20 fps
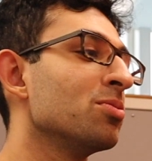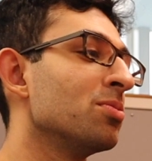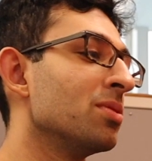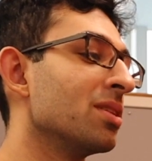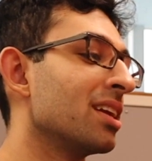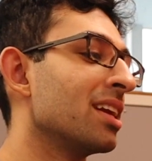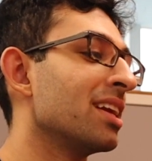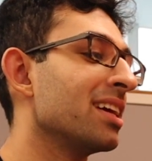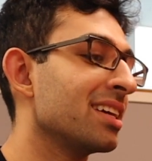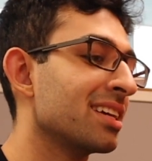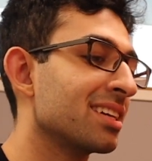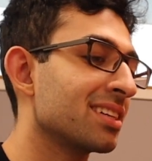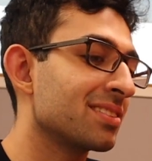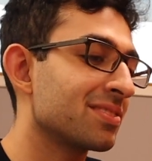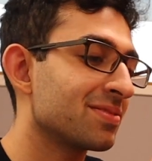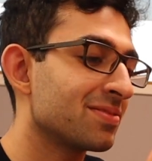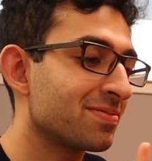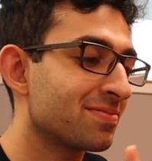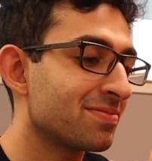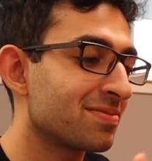Wondered
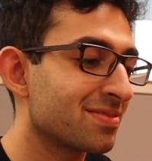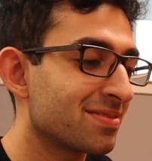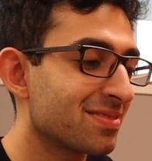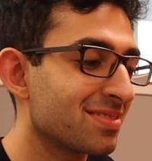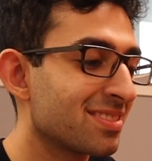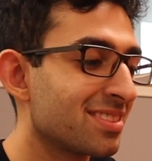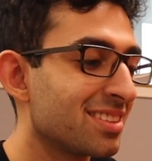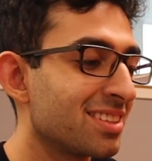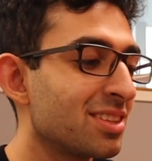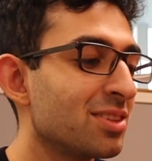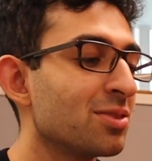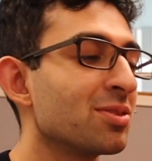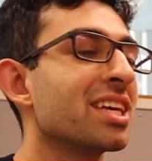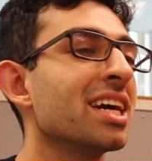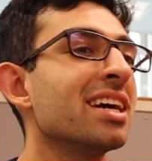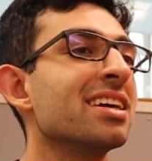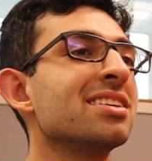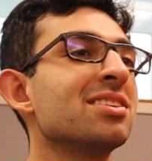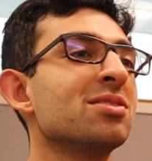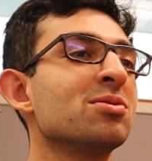what truly is the
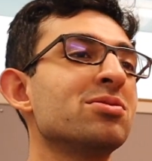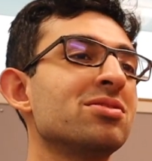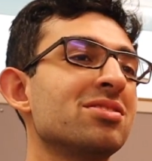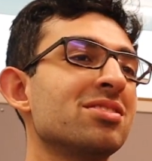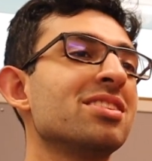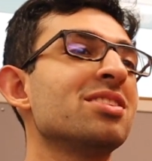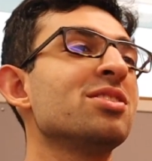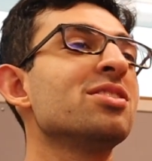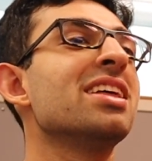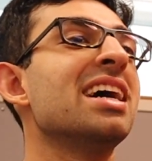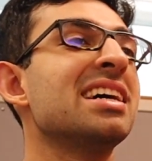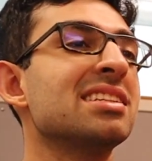best way to study.